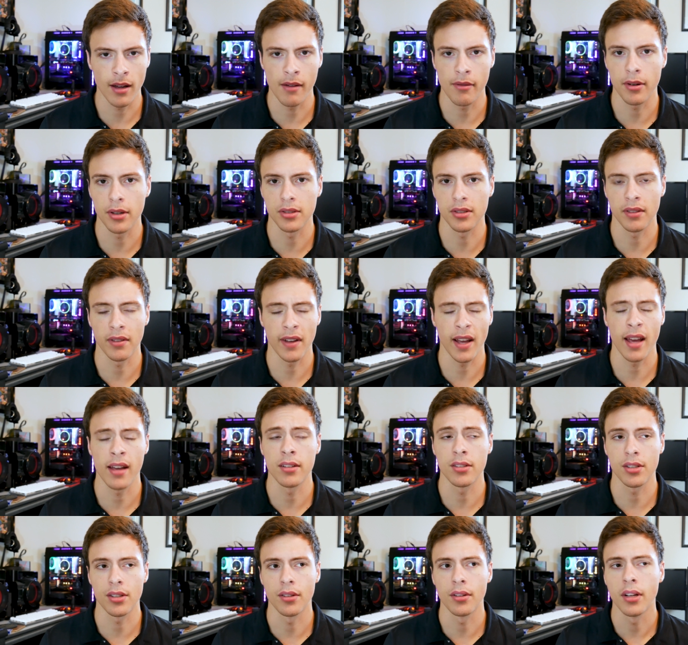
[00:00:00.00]

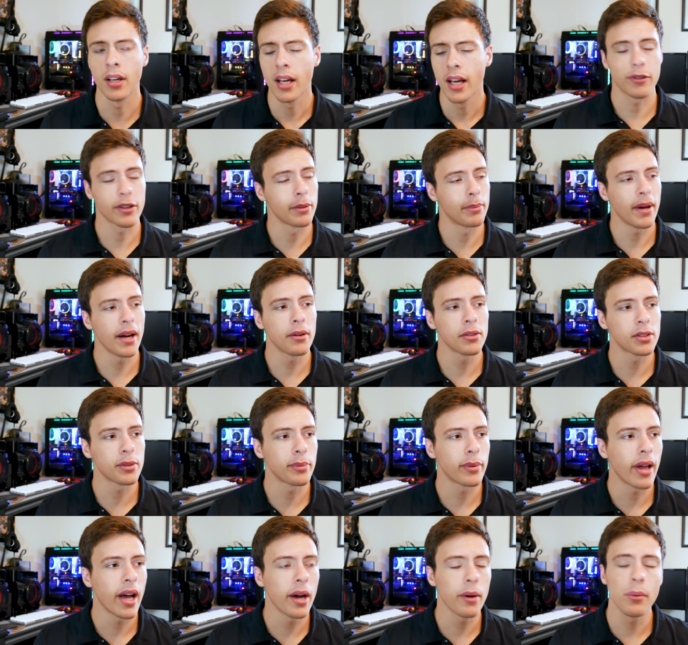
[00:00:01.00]
diversification. For the power
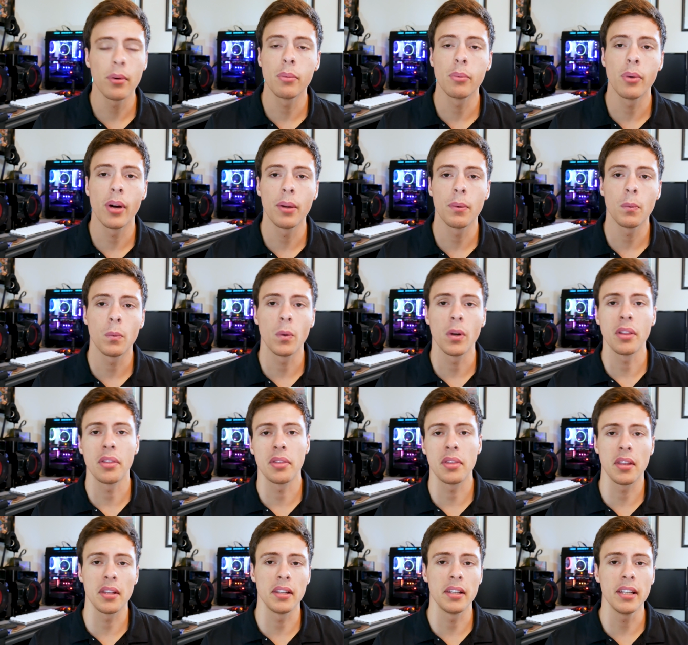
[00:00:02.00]
supply, we went
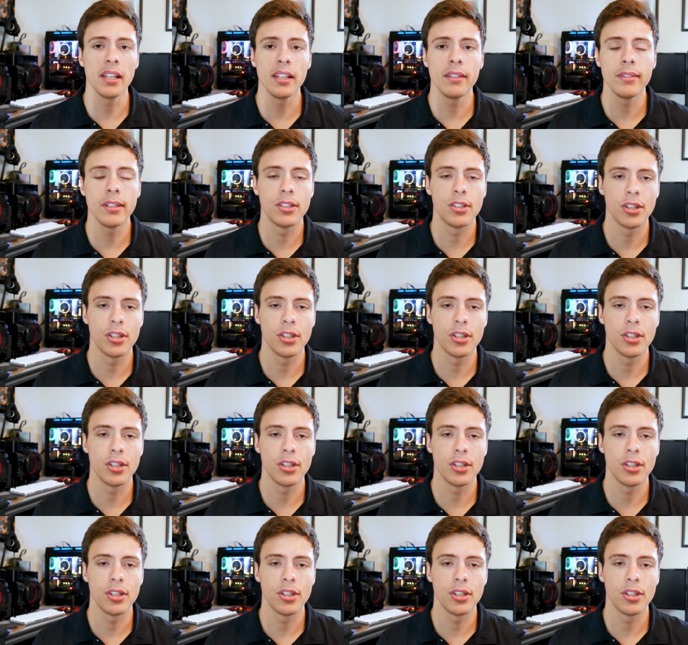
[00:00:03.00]
with the E V